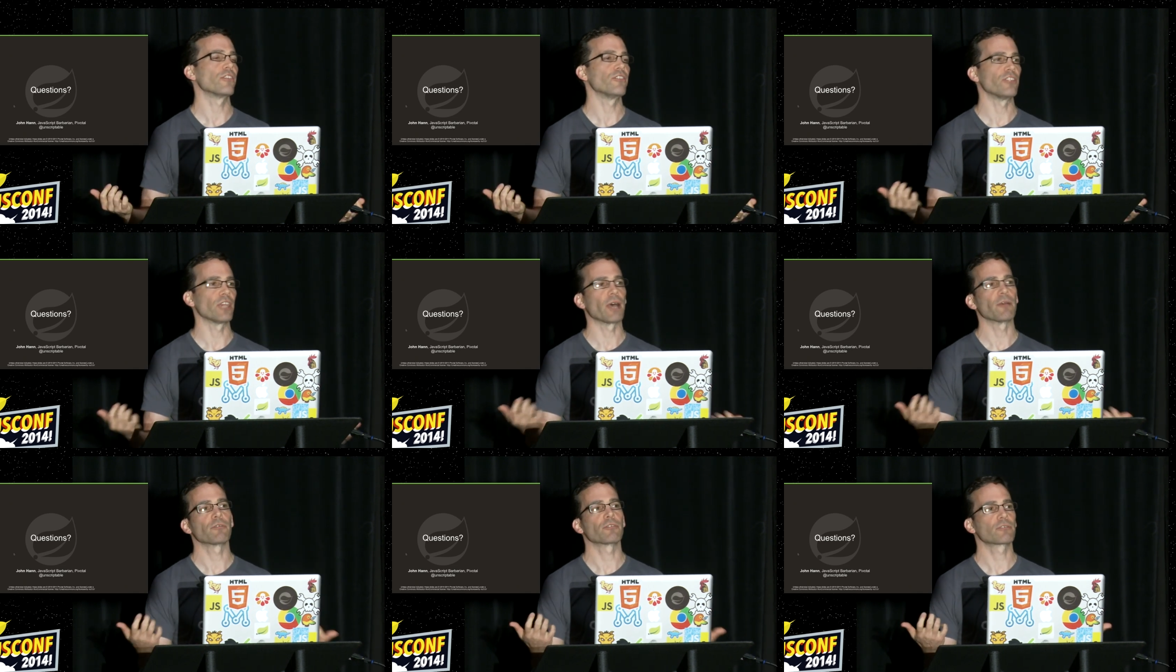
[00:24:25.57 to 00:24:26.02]
that
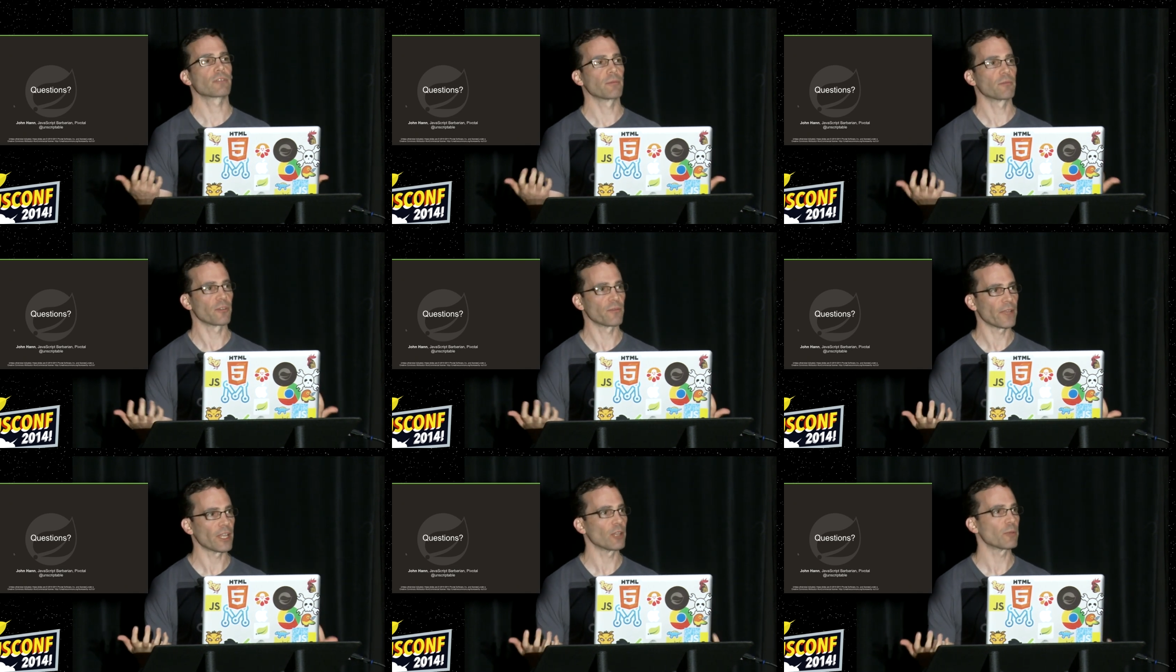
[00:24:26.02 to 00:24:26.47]

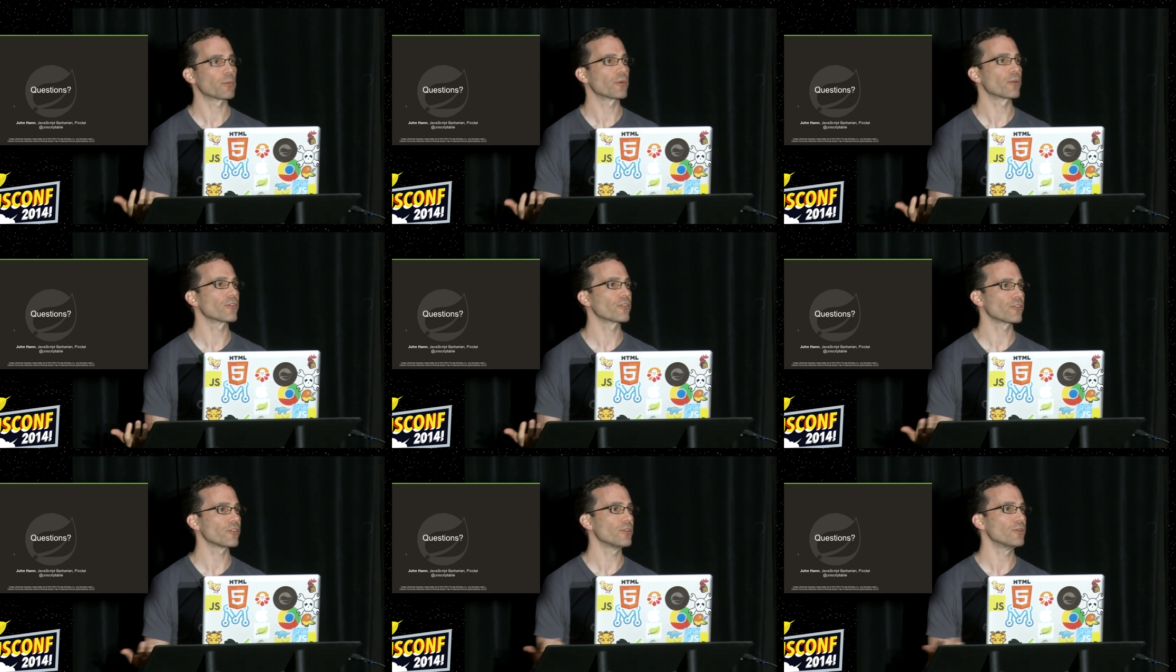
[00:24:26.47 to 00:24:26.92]
JavaScript
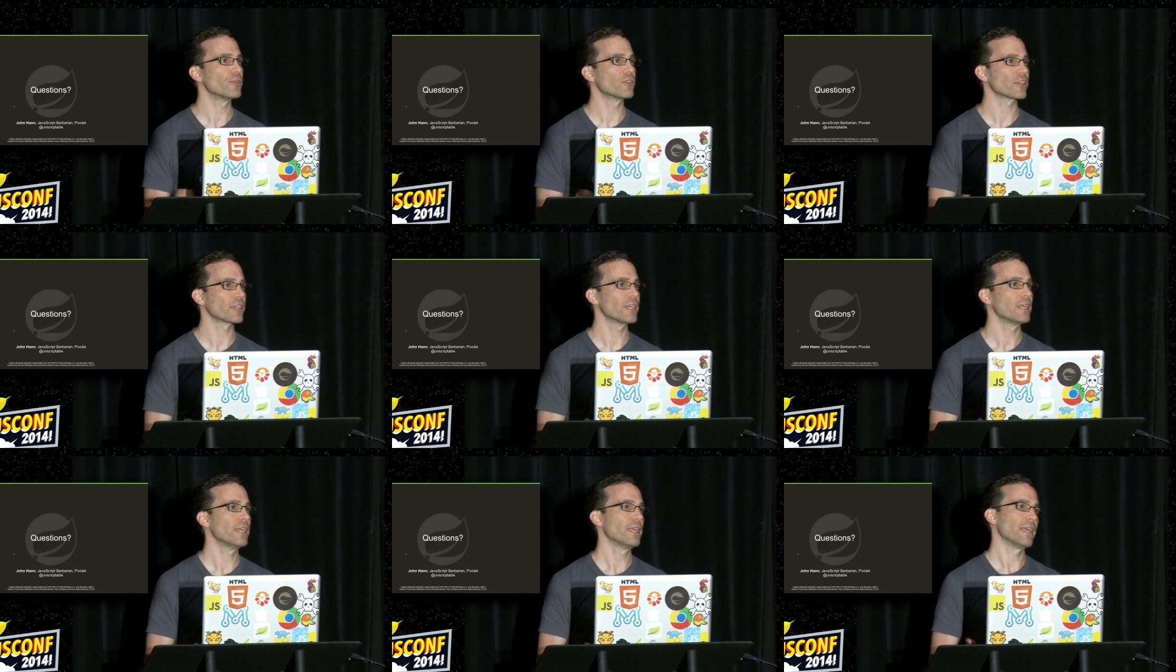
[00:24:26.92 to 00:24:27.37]
developers are
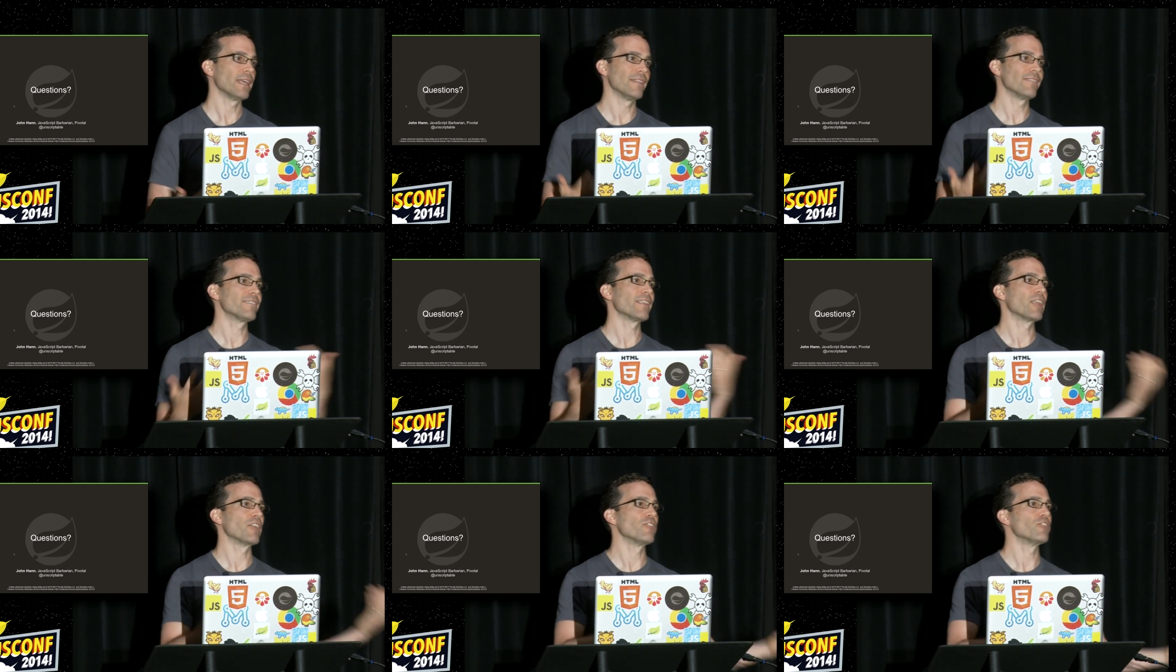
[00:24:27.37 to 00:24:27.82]
using
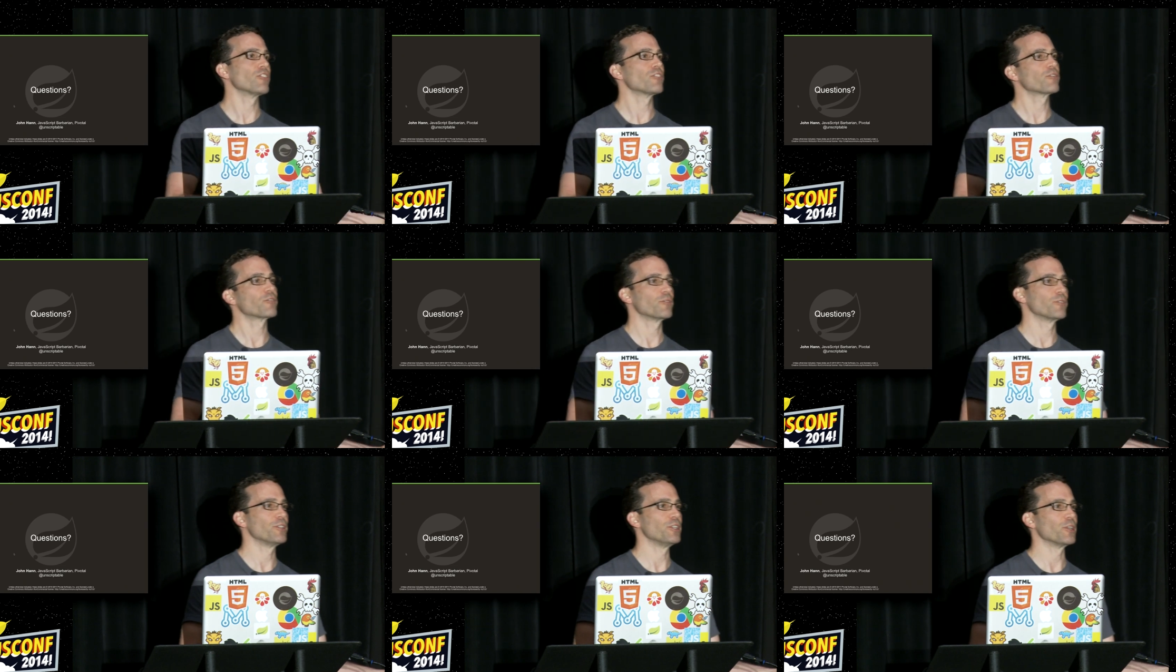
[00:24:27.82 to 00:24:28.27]
instead of just,